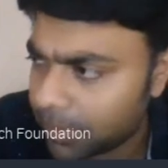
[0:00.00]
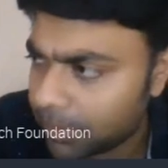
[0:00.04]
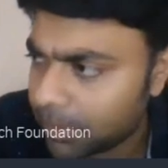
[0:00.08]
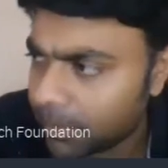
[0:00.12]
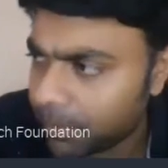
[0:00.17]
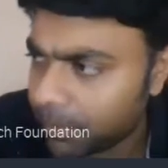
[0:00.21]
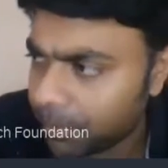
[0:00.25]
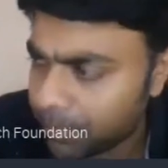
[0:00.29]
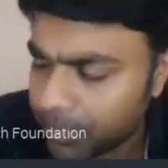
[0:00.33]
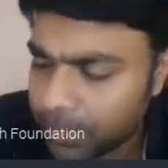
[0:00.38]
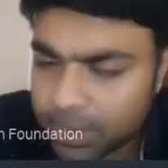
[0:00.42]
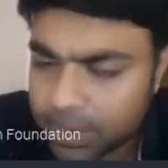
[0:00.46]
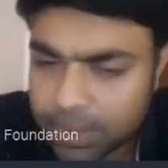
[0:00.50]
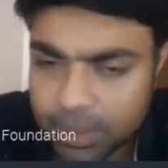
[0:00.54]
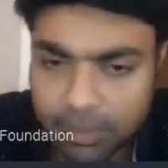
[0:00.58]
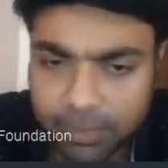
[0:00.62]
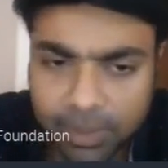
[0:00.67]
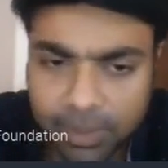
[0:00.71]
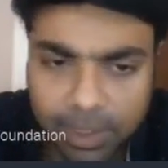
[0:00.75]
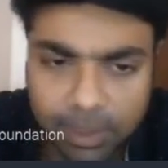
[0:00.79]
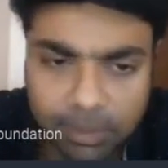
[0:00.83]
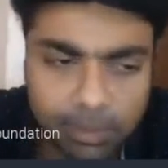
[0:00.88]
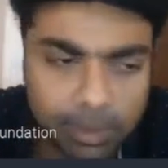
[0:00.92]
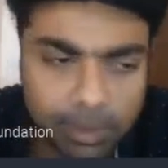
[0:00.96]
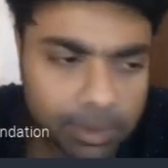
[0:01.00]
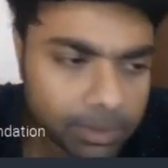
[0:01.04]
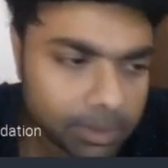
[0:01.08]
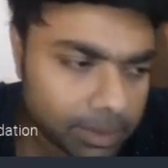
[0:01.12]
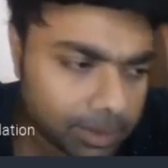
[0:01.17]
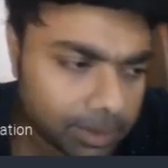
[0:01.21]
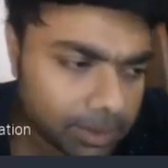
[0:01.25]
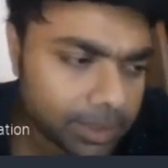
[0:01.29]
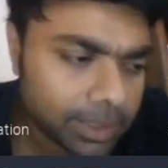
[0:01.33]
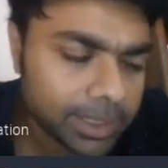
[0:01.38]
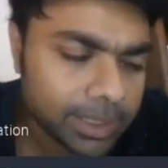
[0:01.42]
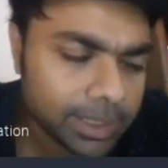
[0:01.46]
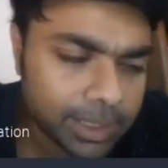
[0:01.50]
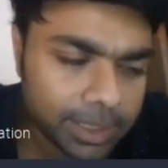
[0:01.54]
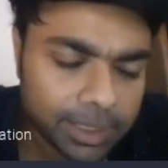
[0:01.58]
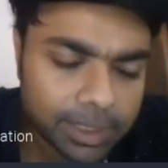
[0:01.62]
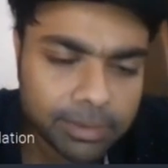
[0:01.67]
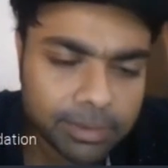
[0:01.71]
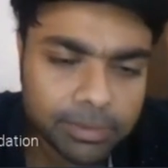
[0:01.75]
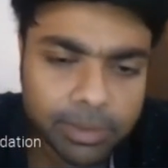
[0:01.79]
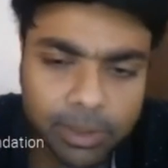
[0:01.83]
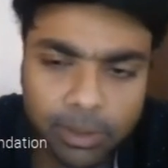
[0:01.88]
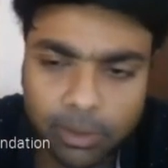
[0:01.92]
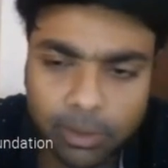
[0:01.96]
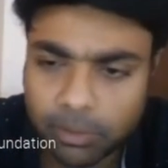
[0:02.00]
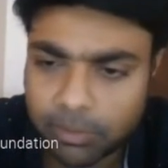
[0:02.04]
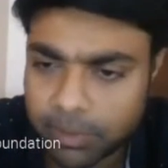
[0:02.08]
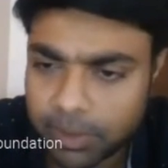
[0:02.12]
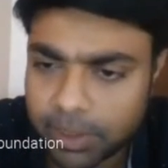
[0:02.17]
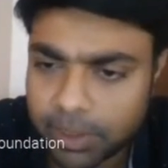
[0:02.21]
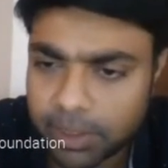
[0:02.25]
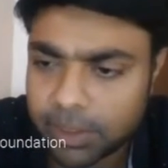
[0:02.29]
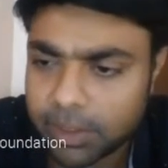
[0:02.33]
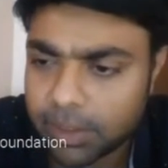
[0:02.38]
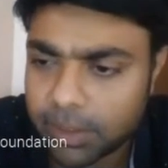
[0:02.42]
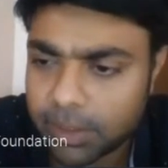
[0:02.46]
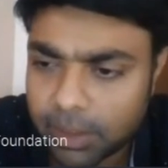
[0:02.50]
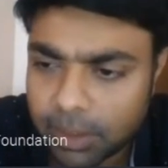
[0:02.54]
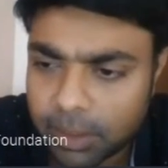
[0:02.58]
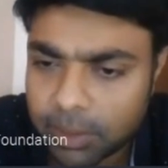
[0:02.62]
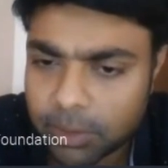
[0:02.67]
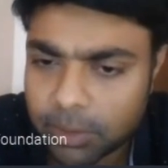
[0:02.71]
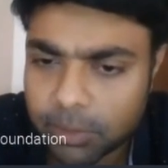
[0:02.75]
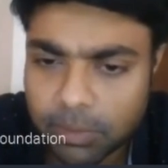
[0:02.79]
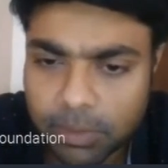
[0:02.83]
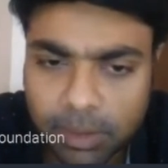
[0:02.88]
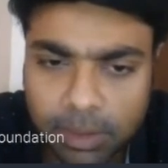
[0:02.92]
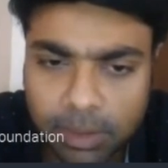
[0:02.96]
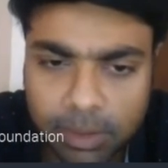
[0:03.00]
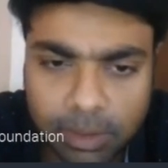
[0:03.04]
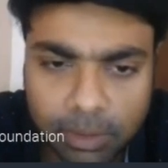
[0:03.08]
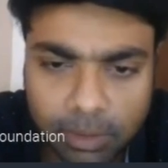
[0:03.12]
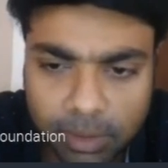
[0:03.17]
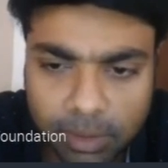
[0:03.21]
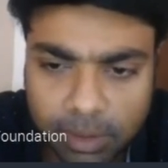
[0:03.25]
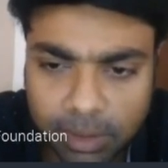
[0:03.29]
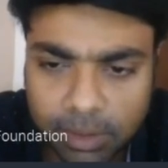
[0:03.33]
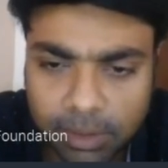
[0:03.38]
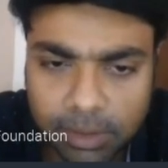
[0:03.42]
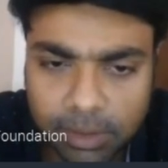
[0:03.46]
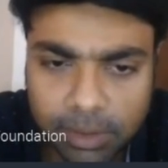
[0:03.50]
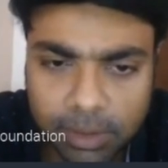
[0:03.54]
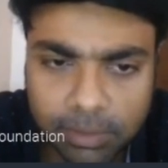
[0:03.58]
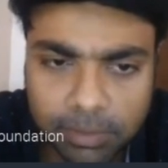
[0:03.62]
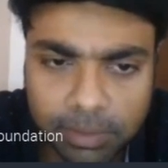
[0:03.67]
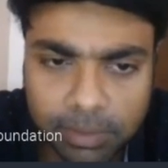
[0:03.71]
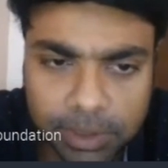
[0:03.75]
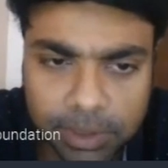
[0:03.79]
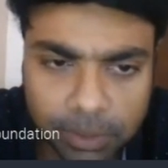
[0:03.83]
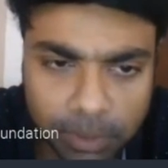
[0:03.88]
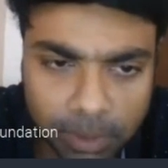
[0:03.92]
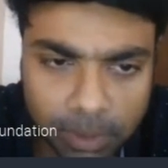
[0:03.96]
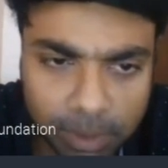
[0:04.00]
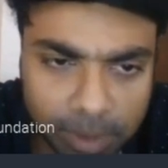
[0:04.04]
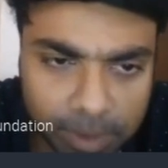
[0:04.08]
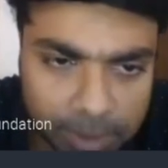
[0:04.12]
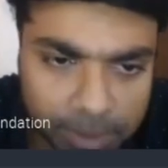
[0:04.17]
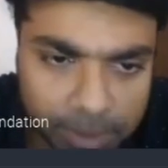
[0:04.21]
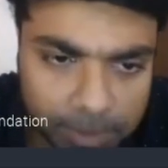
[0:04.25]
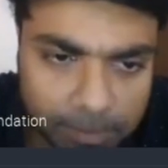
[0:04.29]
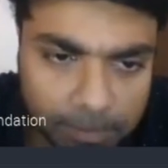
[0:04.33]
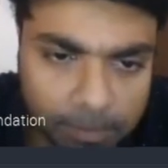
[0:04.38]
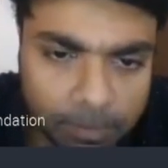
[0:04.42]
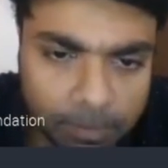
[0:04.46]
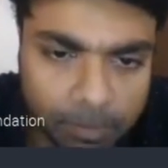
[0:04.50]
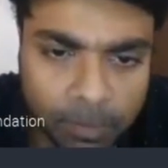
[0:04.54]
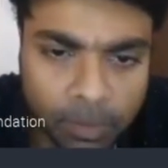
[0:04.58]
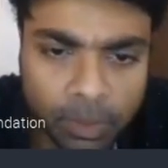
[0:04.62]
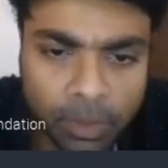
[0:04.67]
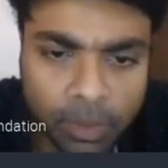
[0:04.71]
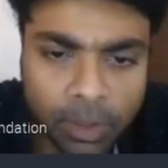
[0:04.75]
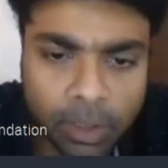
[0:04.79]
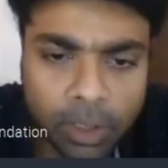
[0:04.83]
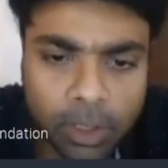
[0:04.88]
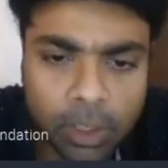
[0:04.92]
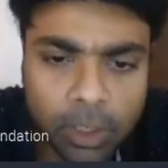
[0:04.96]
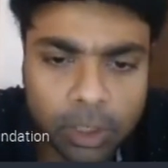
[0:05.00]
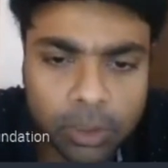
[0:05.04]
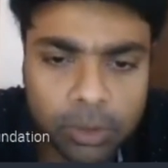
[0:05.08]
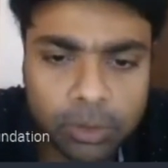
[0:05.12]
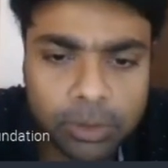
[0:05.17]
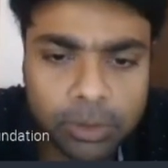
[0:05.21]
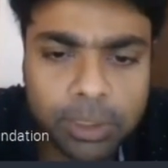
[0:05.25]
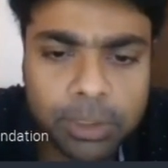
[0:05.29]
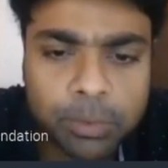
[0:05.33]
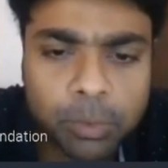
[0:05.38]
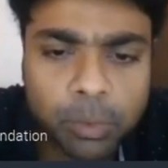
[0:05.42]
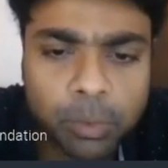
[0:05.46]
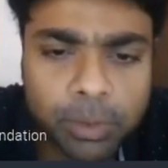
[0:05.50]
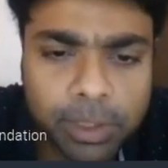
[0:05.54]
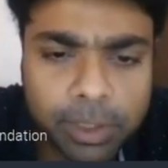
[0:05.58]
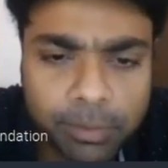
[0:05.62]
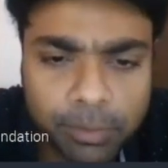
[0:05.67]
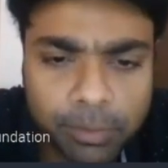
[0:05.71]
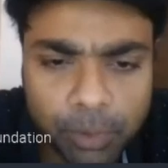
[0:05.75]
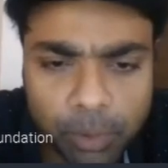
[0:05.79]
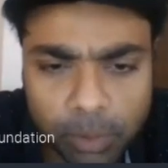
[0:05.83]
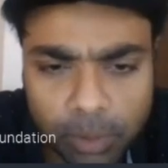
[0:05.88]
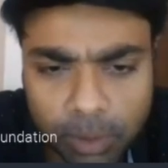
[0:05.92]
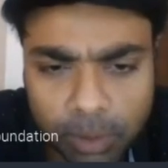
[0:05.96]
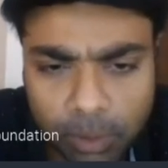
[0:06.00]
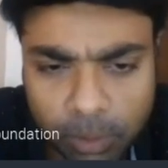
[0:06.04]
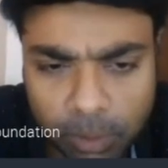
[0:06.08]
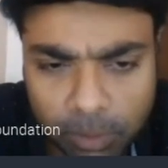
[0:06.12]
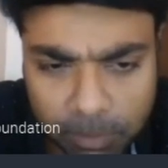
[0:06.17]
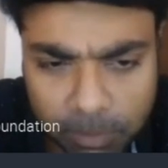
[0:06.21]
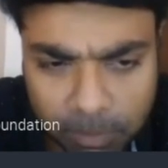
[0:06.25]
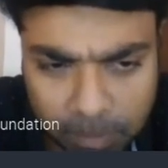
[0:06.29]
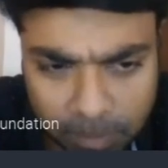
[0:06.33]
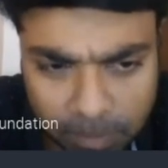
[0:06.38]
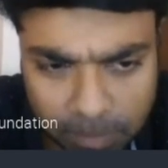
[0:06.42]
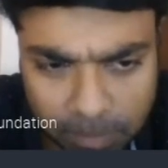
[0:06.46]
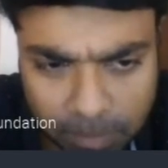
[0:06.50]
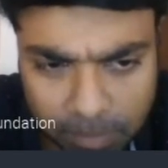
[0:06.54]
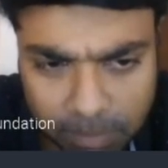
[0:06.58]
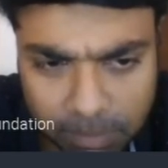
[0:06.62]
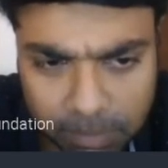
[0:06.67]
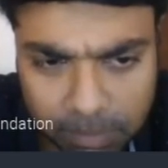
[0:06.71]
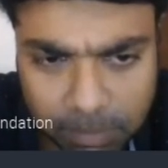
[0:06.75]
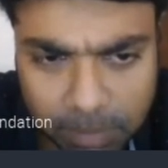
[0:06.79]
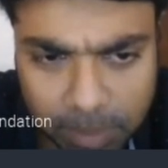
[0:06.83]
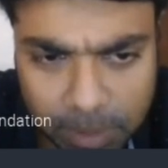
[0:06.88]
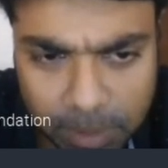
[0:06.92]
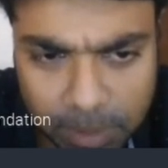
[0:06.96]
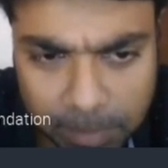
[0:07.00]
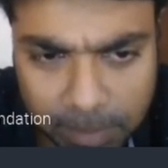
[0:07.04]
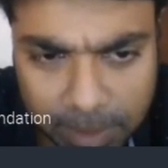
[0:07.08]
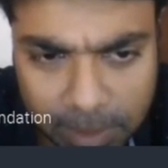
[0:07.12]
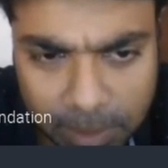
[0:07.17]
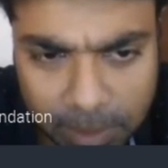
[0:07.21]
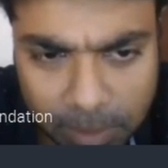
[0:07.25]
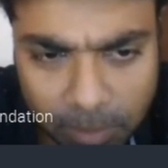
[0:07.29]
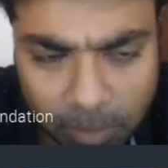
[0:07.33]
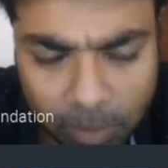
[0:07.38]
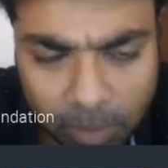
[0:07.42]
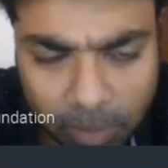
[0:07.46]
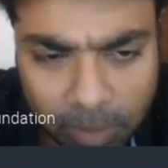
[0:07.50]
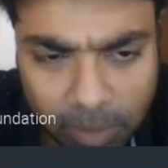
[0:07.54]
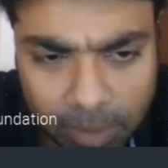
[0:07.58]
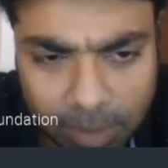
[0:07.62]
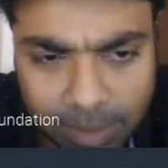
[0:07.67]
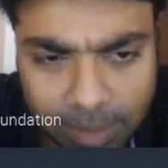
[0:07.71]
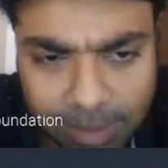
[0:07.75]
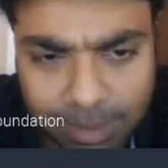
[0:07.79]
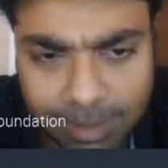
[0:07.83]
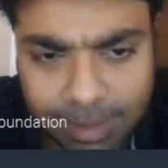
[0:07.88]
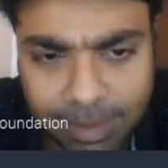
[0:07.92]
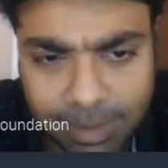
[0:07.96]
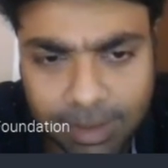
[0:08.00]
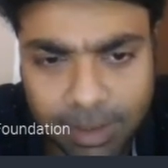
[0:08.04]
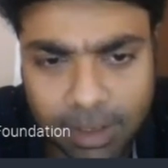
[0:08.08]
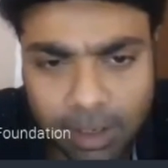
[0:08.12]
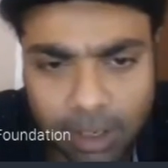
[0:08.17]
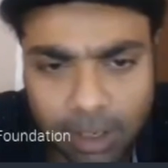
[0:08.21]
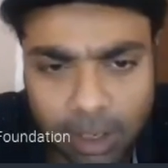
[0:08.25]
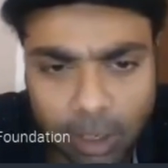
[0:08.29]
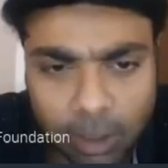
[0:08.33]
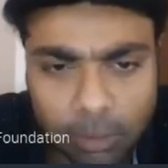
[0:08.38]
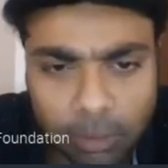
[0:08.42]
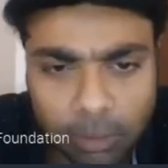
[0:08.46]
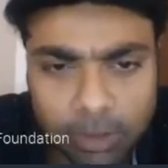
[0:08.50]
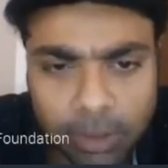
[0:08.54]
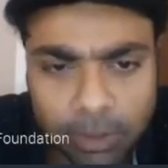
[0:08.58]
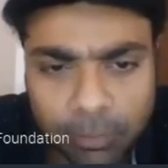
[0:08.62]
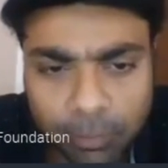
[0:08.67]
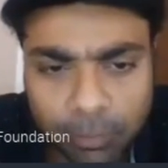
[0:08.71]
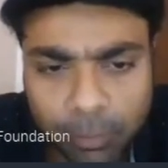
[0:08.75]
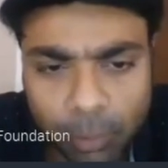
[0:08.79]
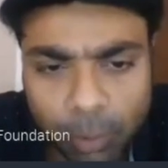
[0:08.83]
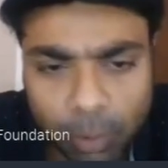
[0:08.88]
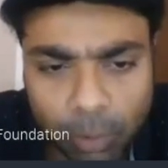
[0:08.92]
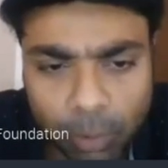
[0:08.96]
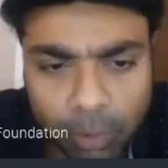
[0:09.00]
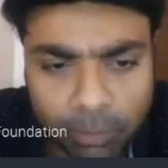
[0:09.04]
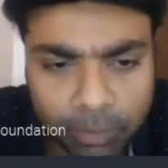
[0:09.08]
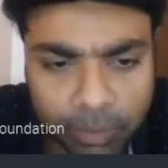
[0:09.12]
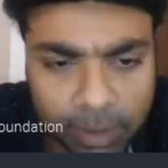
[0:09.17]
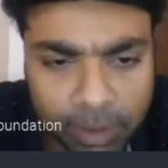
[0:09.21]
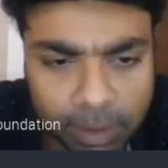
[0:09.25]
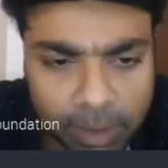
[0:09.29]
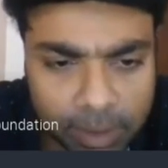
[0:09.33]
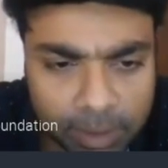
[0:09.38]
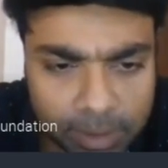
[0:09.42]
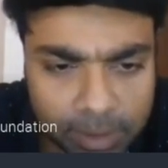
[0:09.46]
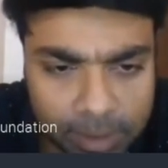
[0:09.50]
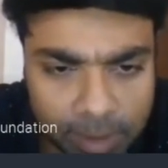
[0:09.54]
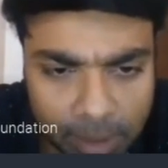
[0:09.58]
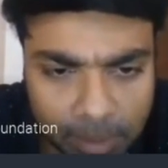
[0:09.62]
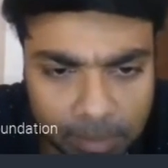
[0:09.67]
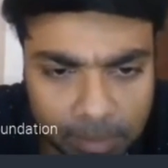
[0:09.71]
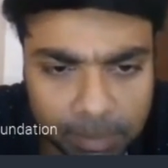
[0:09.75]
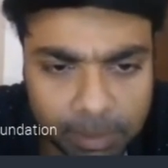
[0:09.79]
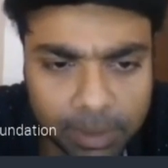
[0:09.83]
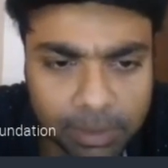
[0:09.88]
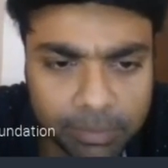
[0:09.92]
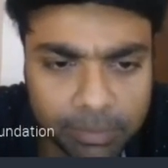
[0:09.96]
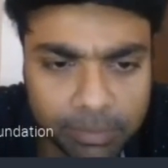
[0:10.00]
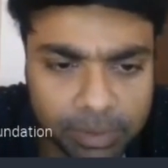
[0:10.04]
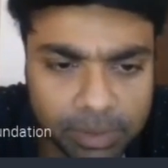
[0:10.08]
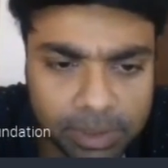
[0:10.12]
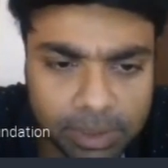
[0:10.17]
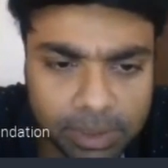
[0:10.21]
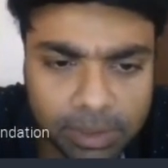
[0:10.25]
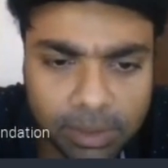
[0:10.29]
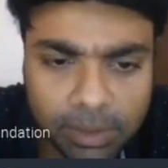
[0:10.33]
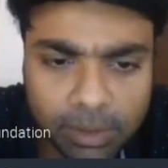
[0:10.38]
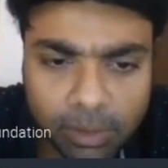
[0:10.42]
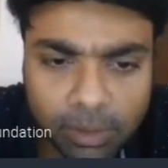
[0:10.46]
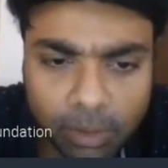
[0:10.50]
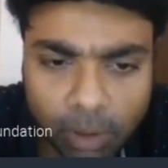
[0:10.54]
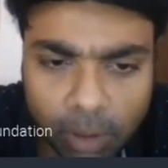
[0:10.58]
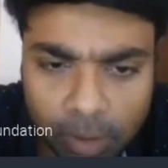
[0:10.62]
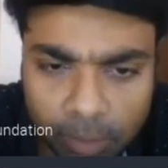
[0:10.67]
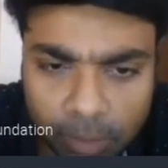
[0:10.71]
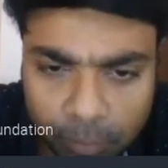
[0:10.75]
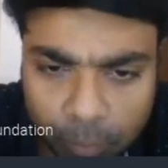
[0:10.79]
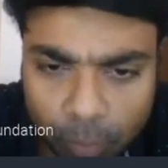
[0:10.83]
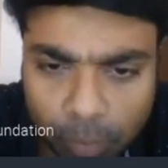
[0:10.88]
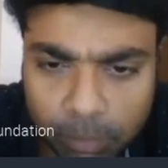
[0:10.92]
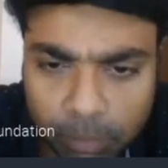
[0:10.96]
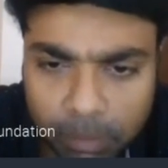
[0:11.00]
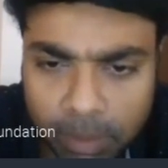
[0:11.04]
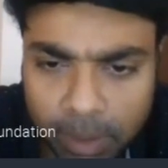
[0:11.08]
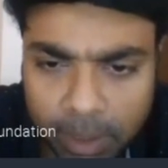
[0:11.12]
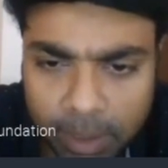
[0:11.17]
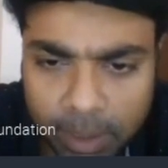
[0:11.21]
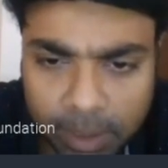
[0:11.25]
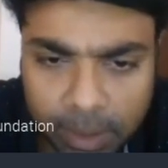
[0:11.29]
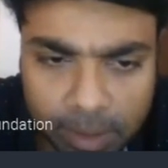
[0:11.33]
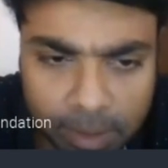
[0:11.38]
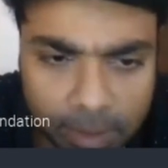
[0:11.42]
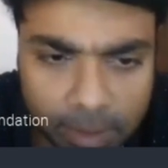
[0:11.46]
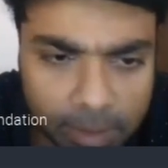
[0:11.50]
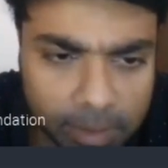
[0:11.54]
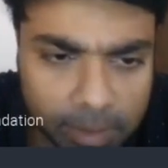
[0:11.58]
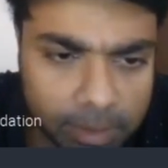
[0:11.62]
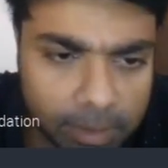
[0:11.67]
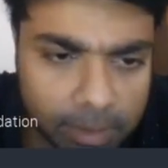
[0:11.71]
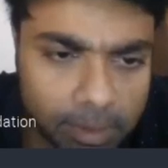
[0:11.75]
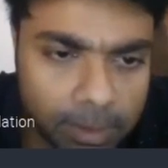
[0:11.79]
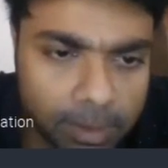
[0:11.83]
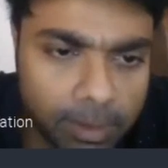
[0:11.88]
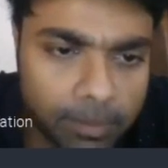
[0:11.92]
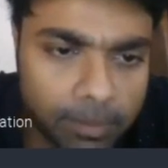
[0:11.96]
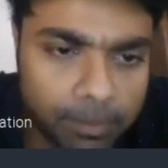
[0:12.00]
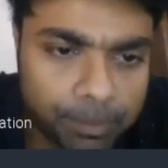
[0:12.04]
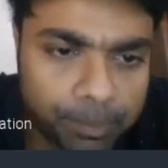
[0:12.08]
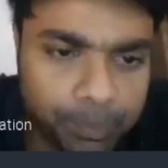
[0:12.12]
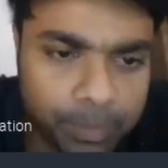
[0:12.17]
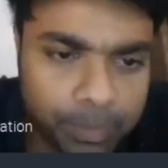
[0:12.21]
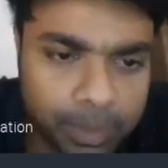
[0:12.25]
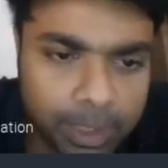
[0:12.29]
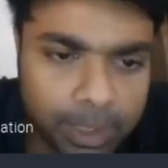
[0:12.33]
capital is available in the event of any untoward or eventuality. So this would give you a good perspective on how the flow of credit has happened. If you see the non-food bank credit,